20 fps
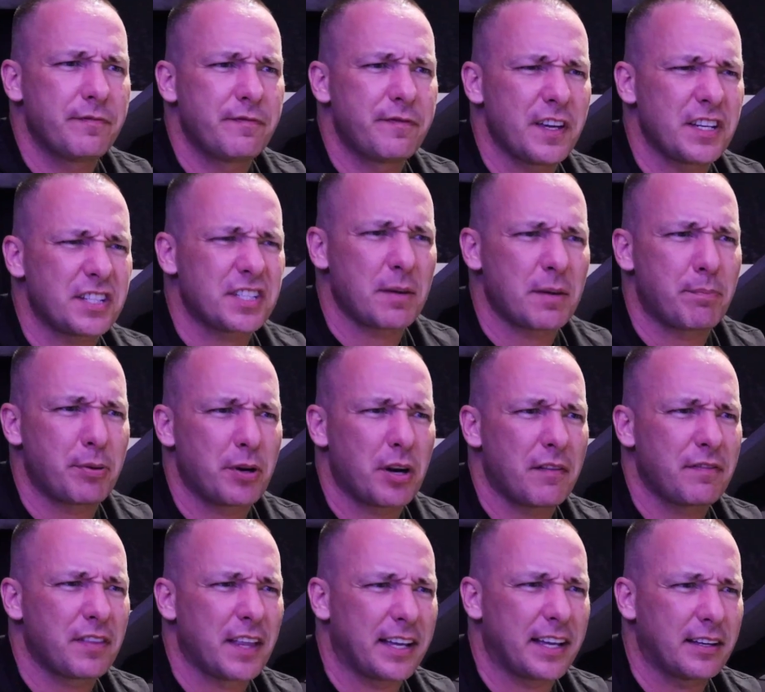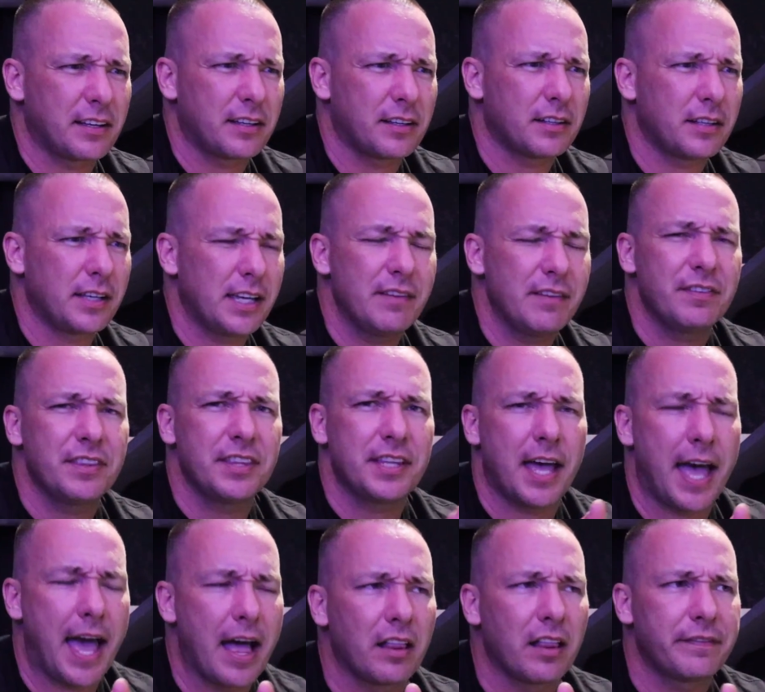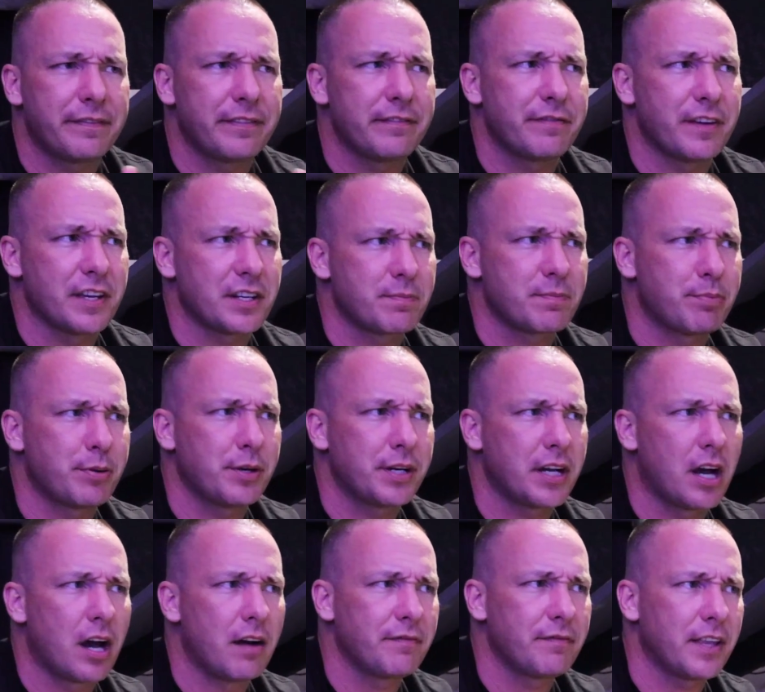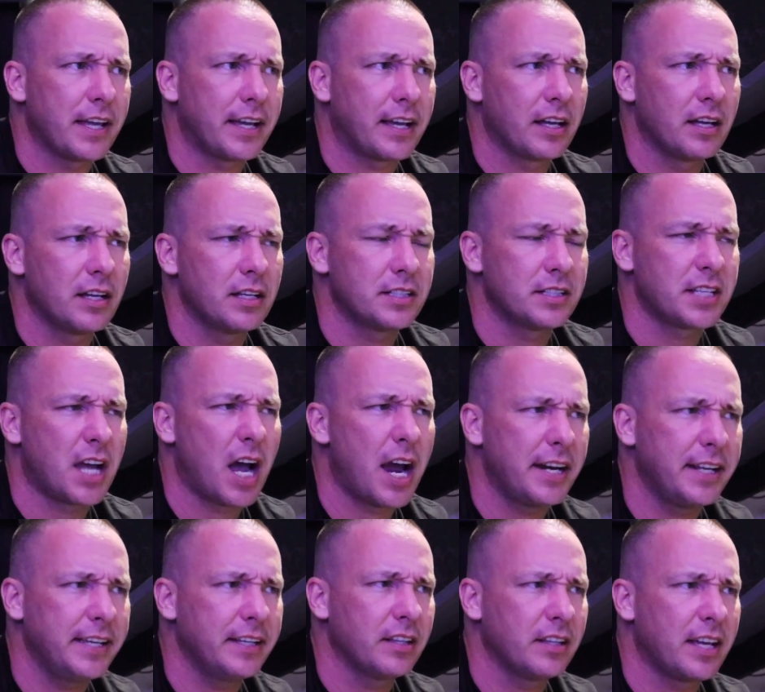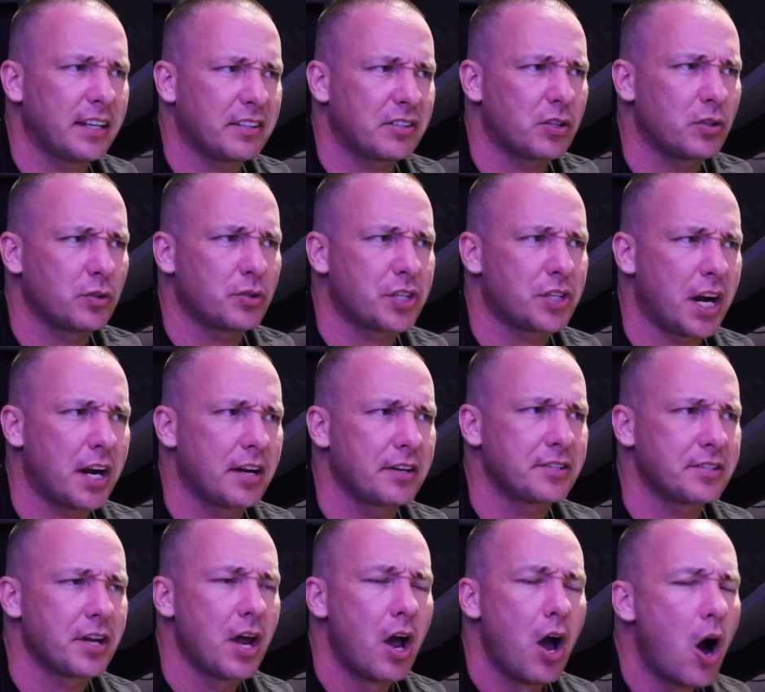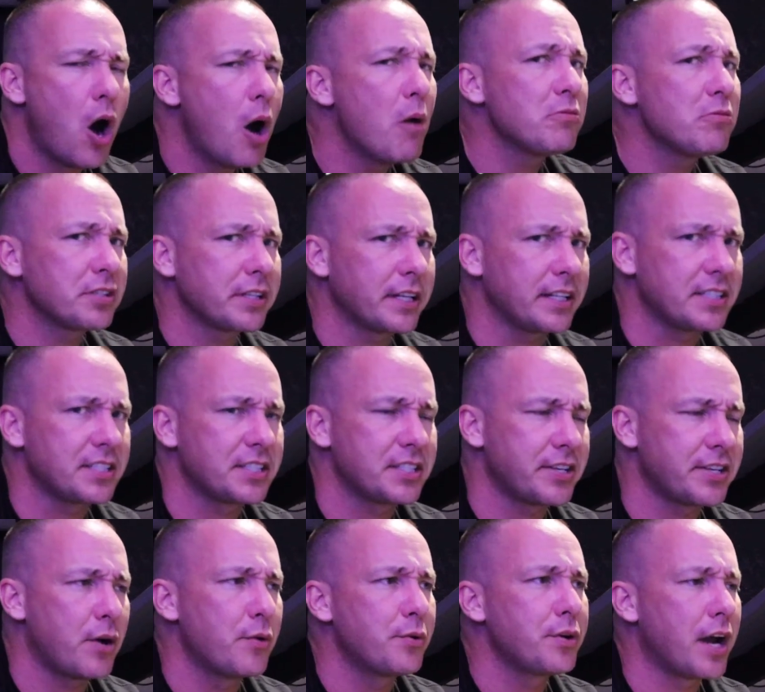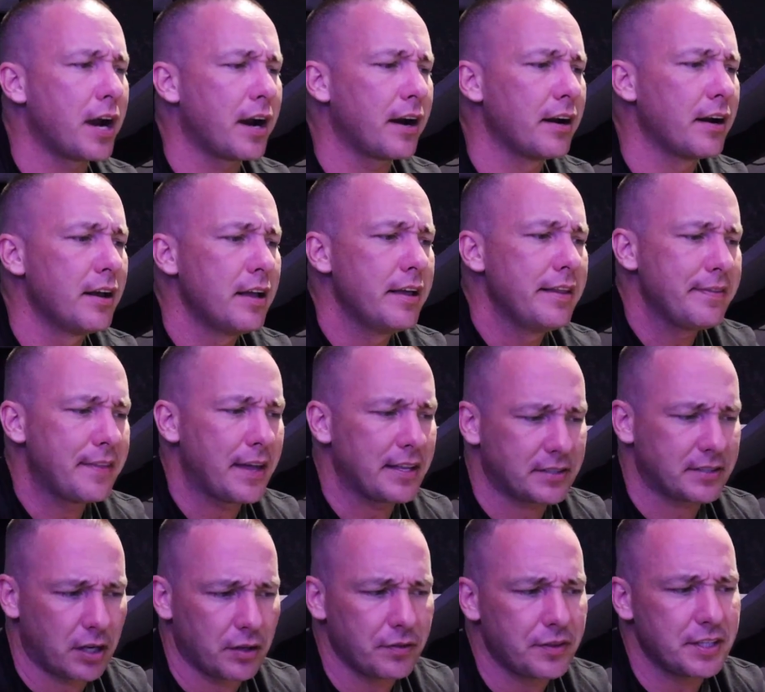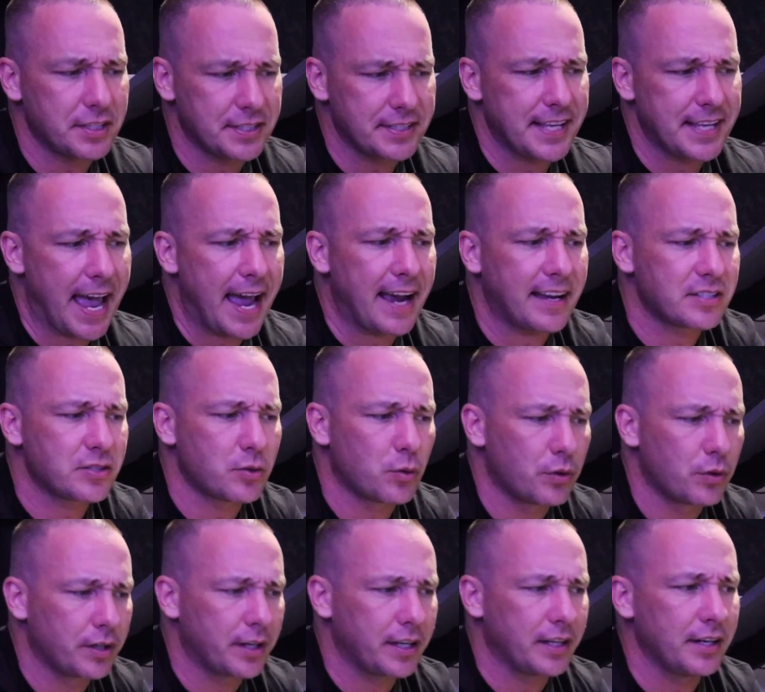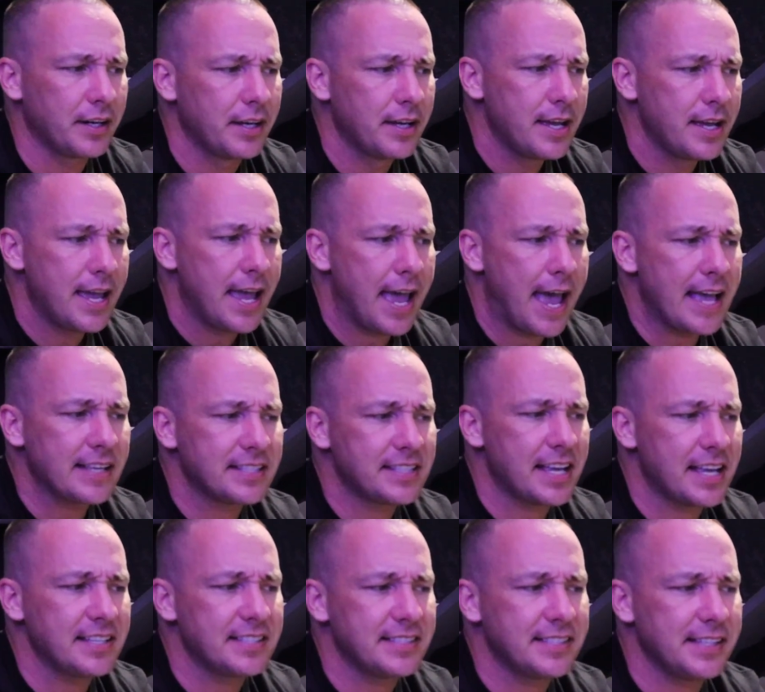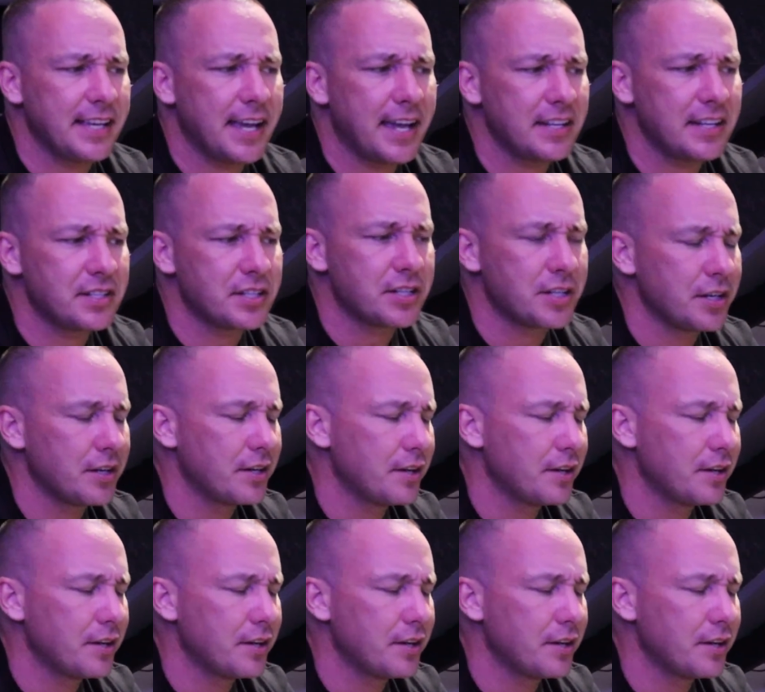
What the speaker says: fish that put off, like even the elephant fish putting off like a tiny electrical charge, almost like a sonar. That's called the sax organ, S-A-C-H.